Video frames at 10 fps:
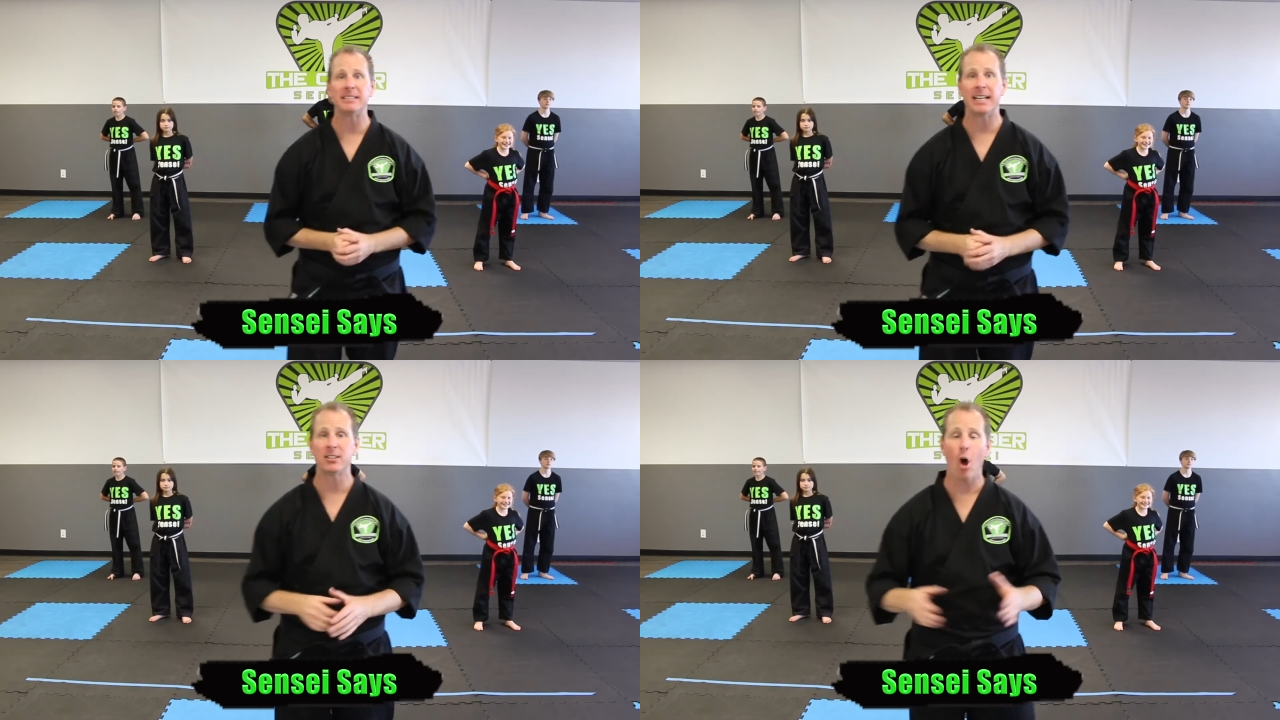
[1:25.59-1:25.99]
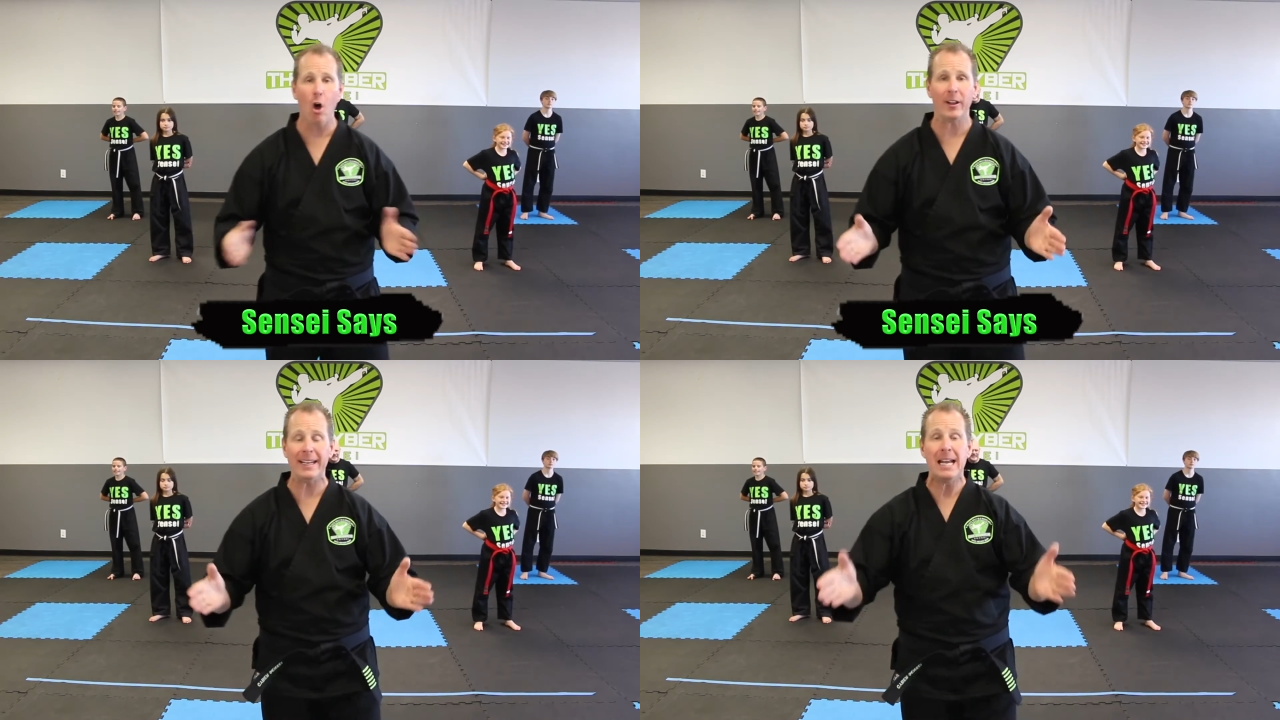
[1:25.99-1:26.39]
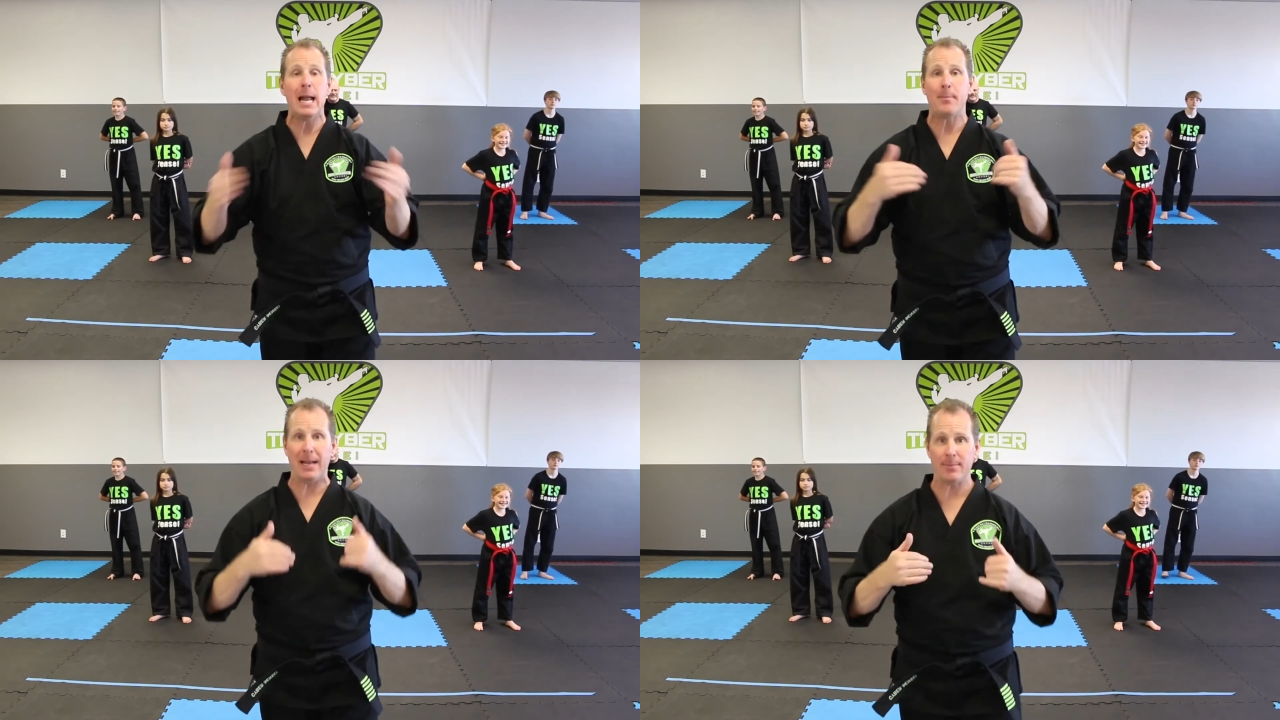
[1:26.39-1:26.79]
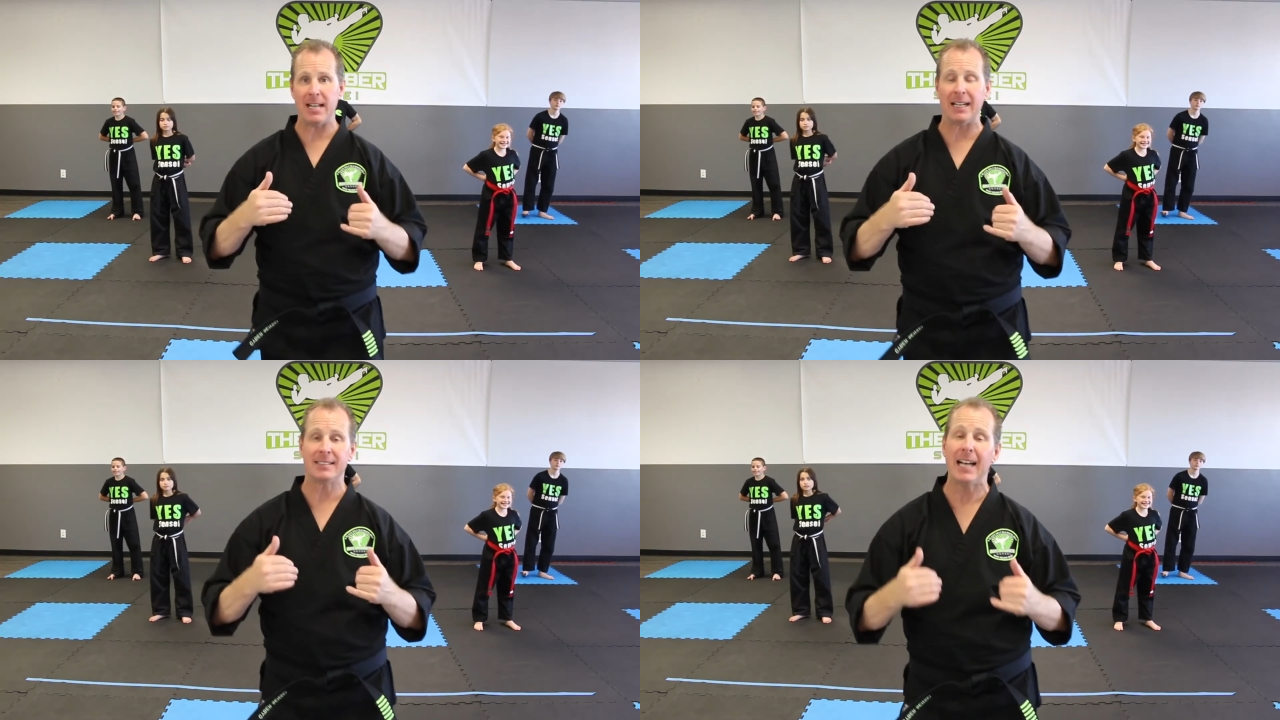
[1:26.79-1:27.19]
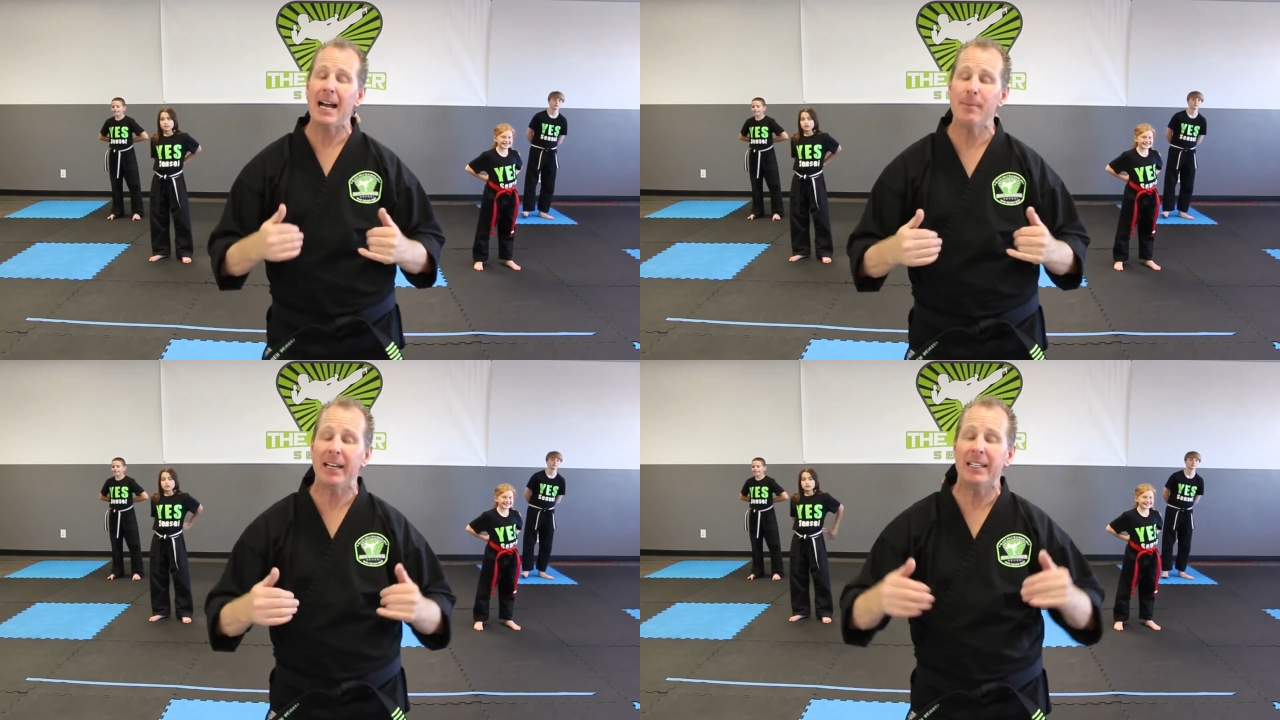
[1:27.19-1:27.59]
Says, only my name's not
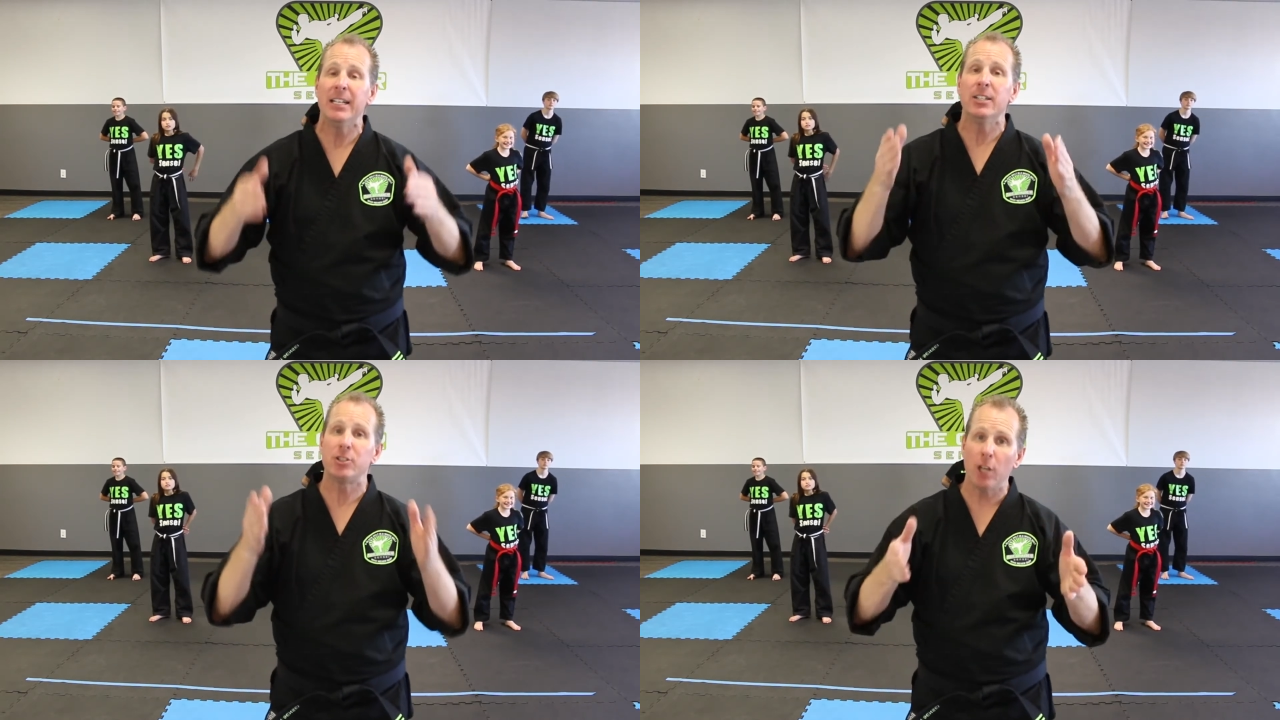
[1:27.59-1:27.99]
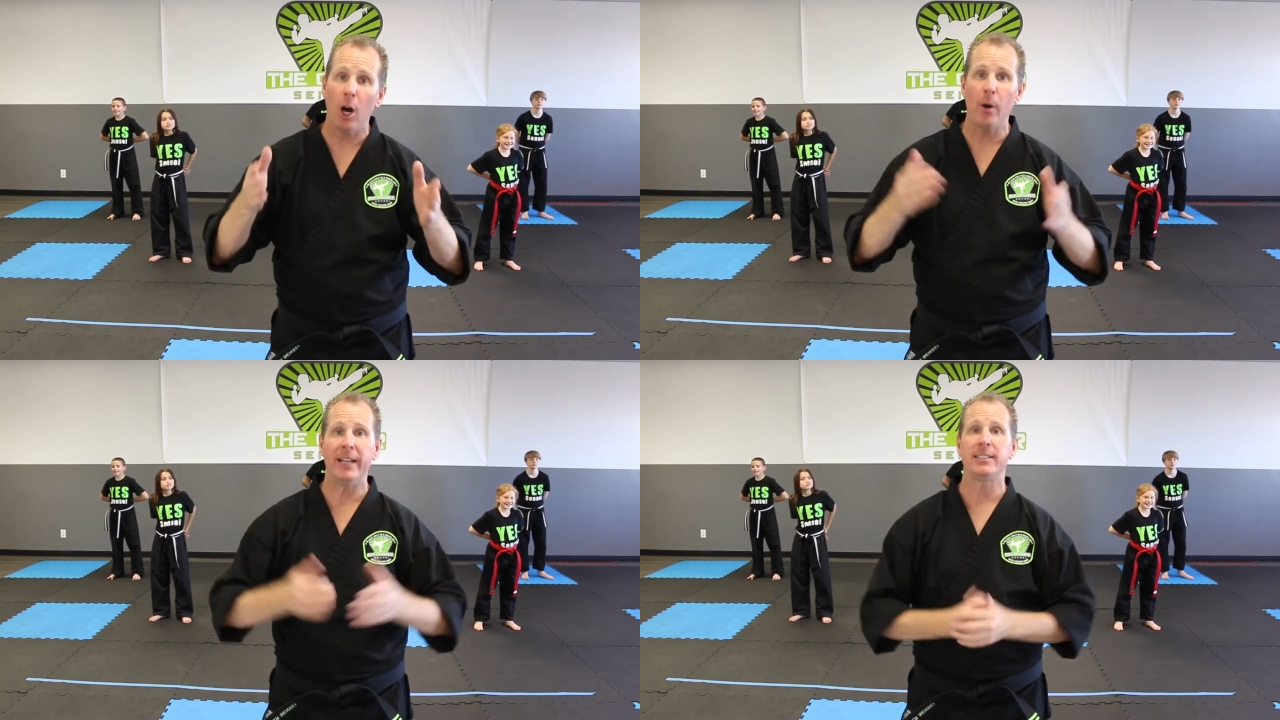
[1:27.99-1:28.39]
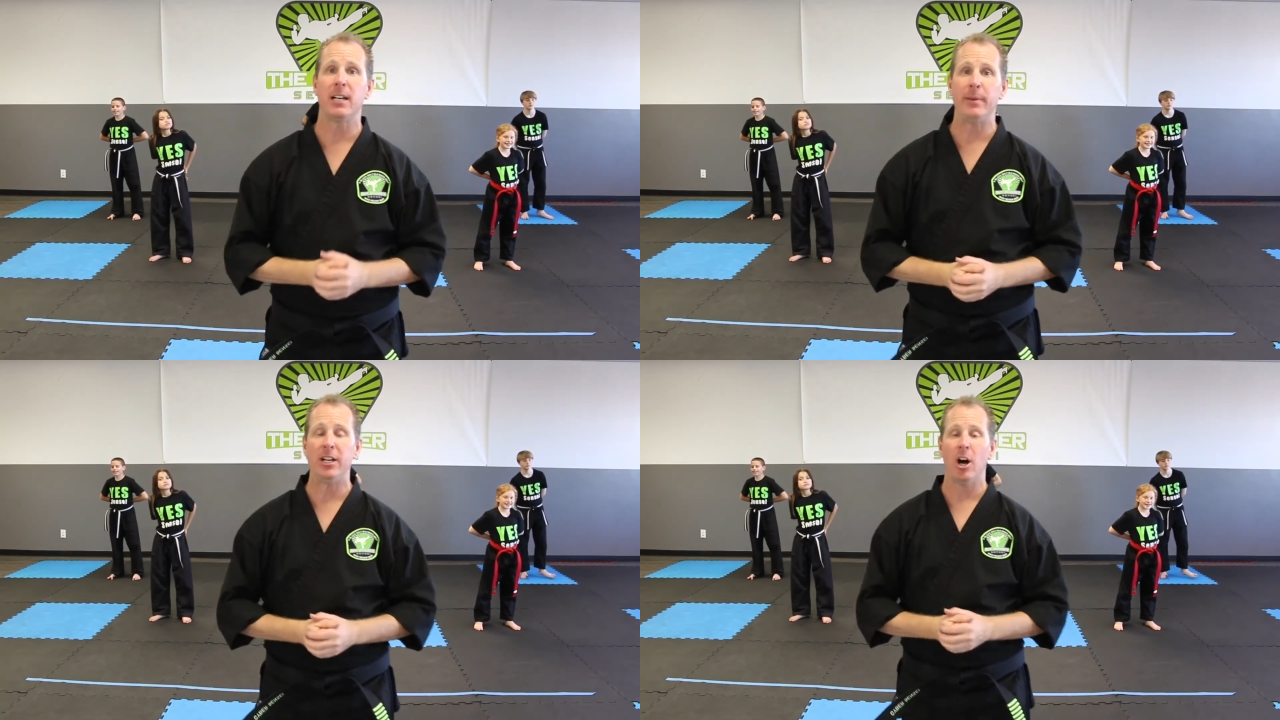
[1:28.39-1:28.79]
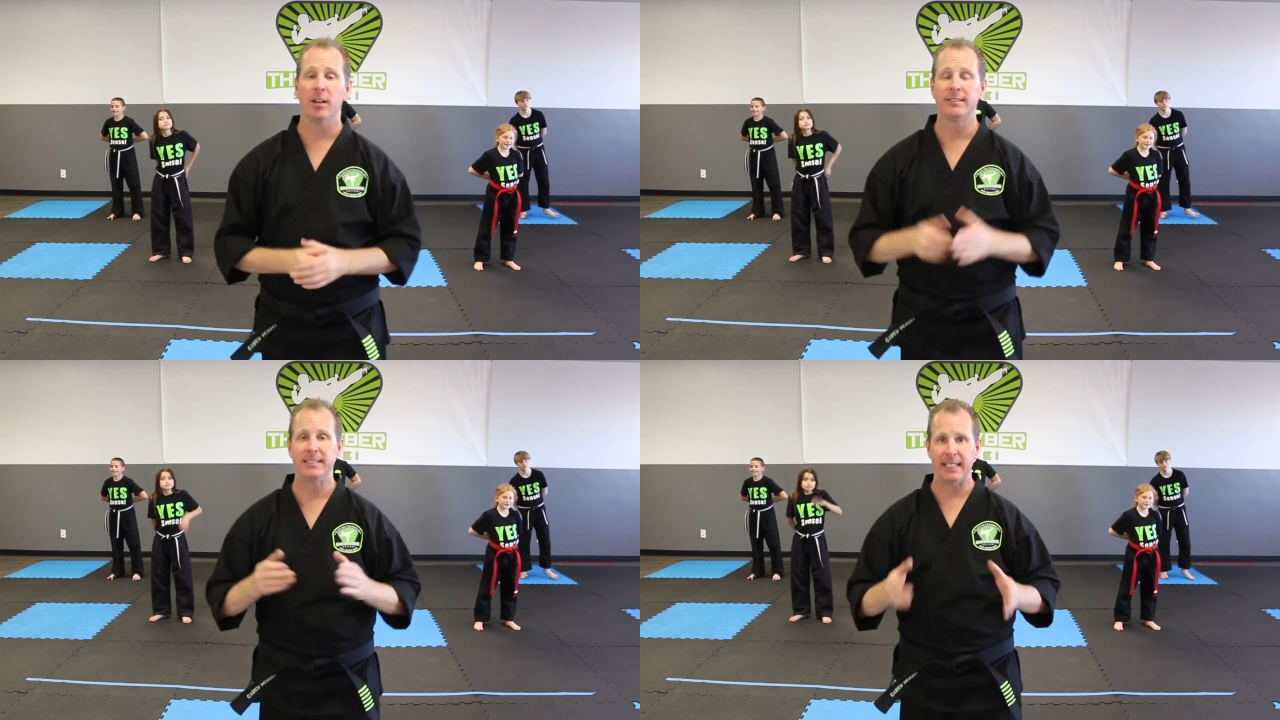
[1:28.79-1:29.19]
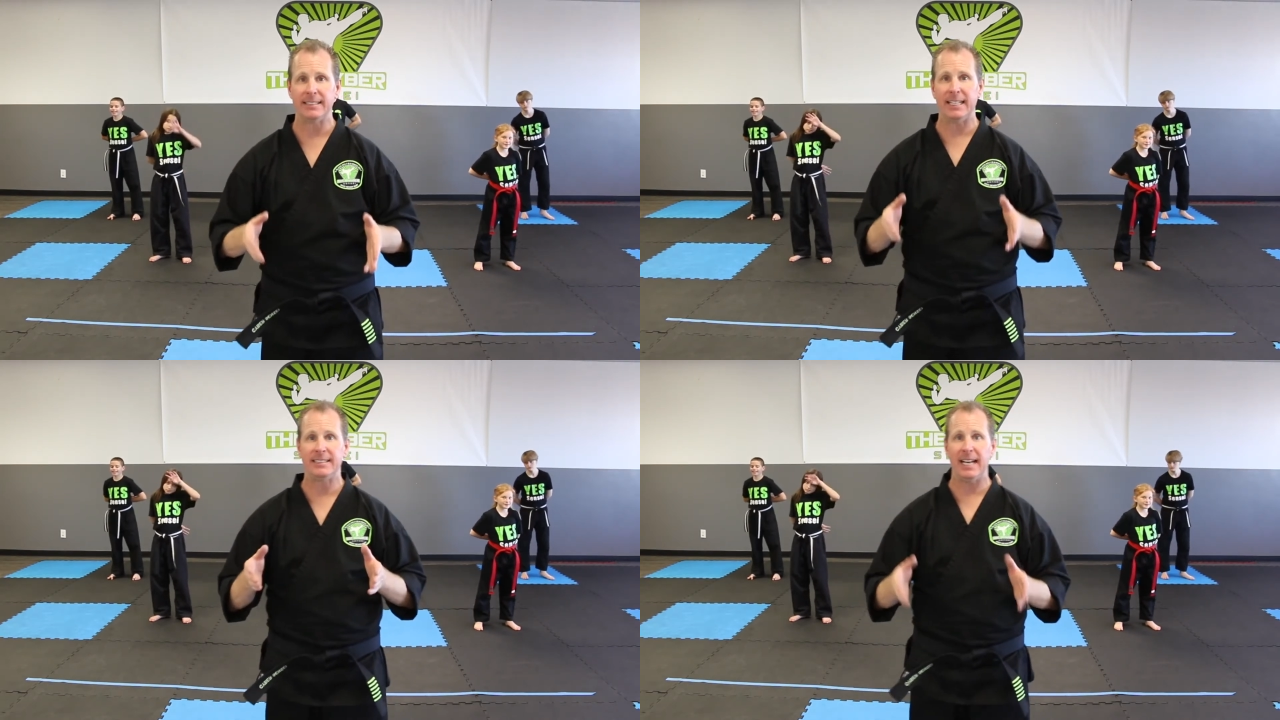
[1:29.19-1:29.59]
Simon, so it's going to be called
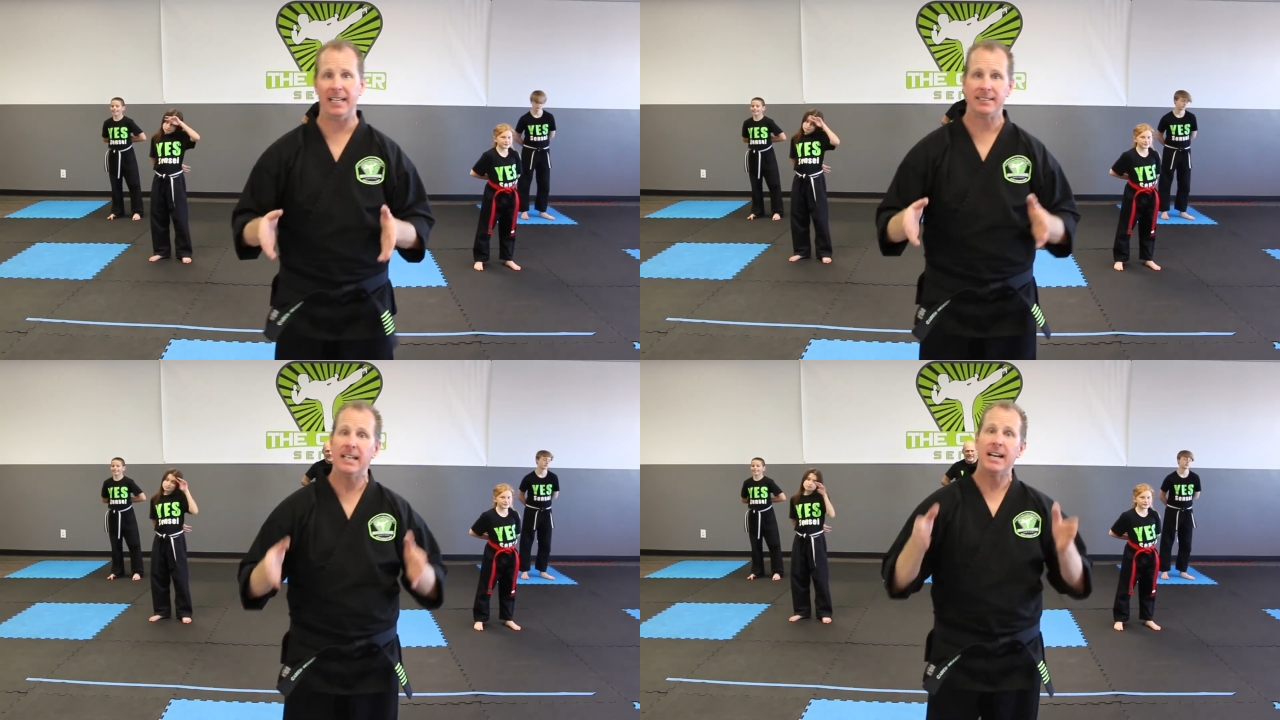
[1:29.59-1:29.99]
Sensei Says.